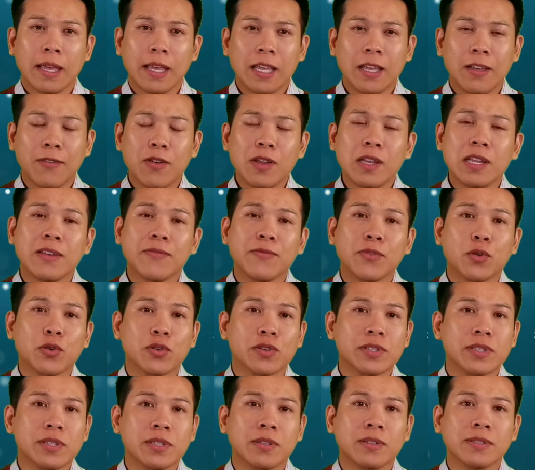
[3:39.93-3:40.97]
Even if
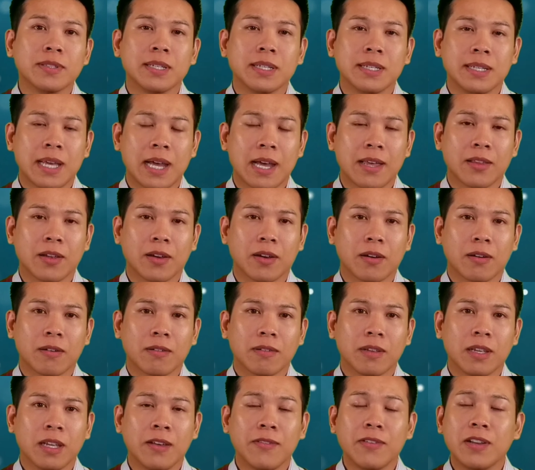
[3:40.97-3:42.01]
you're still together,
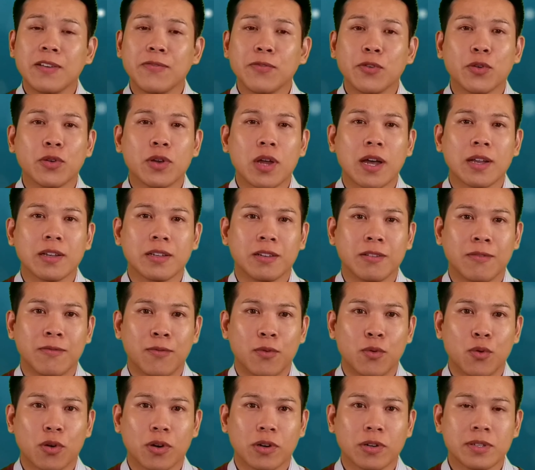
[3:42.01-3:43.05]
even if you're not
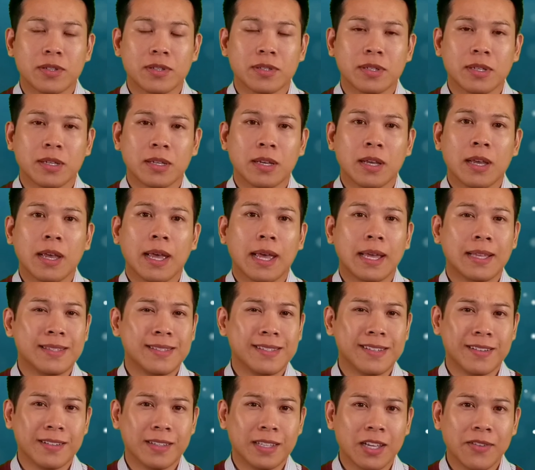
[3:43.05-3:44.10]
divorced and
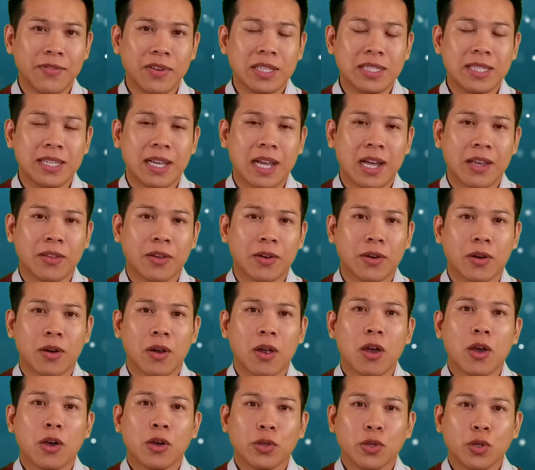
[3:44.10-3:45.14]
still living together,